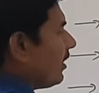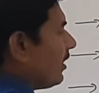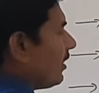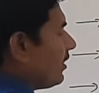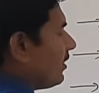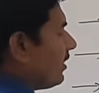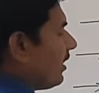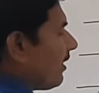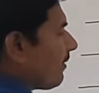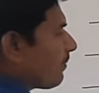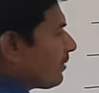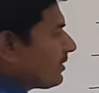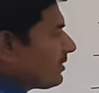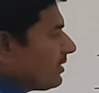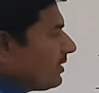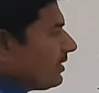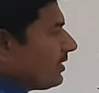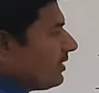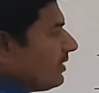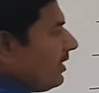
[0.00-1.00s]
they are
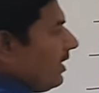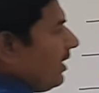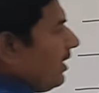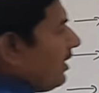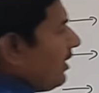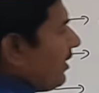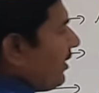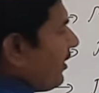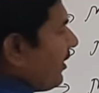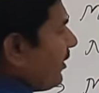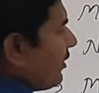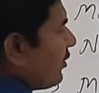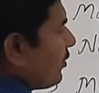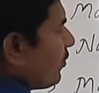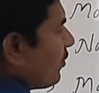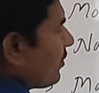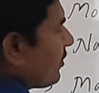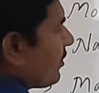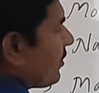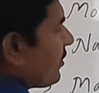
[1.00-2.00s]
present in the
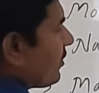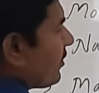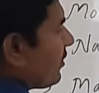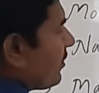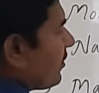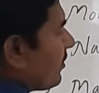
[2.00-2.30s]
tissues.